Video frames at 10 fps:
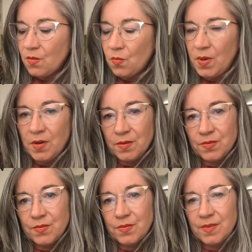We're
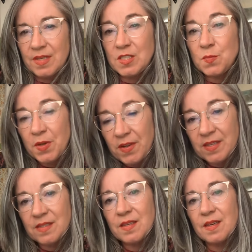
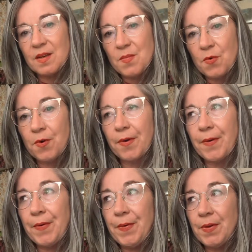experiencing in more